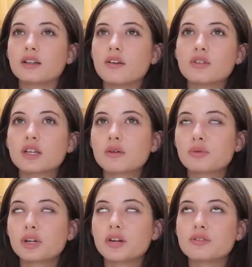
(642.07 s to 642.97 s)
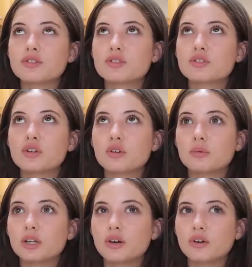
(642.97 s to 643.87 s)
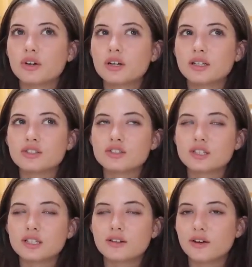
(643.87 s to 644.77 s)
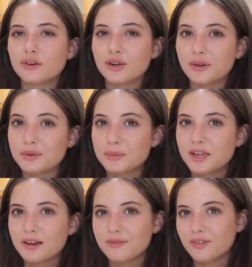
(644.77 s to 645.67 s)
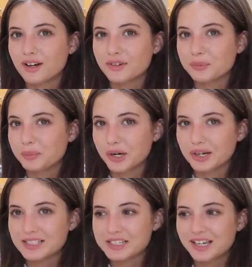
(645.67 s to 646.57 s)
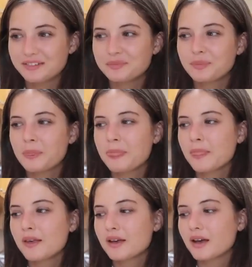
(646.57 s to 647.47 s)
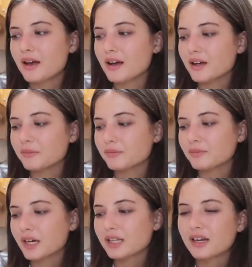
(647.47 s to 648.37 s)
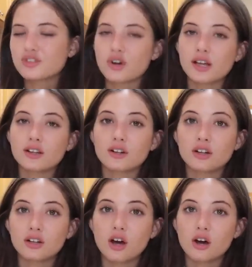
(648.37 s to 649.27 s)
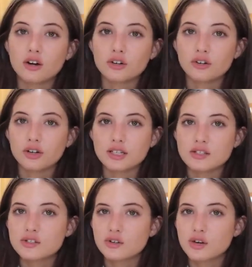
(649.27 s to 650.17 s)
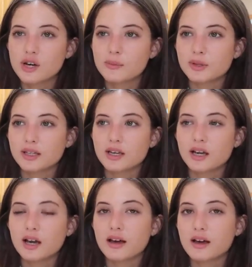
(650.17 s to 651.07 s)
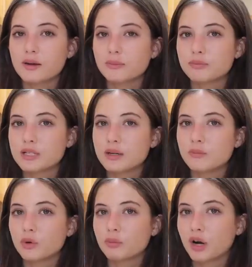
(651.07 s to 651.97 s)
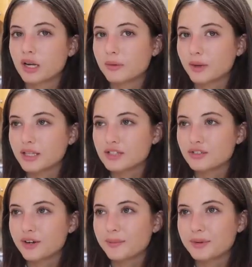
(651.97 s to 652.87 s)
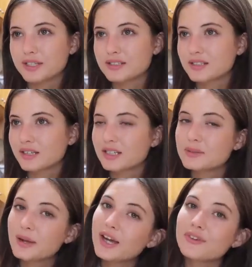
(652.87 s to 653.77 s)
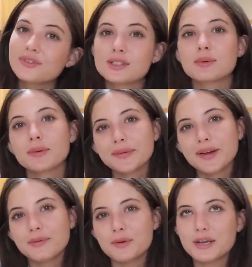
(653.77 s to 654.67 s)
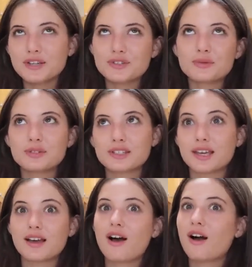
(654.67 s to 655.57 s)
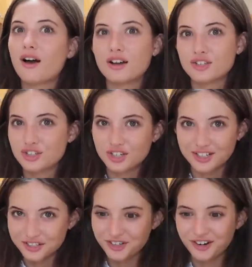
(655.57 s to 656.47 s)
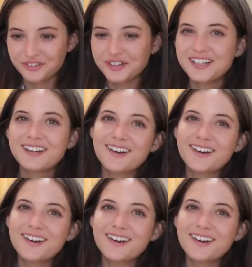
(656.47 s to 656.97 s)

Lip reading: everything I'm putting out is so mediocre and it's just like not okay with me. I find it embarrassing. I think I try a lot harder on Instagram, and like I take more pride in my Instagram because like it's my outfits, blah, blah, blah, but my YouTube is like a shit show.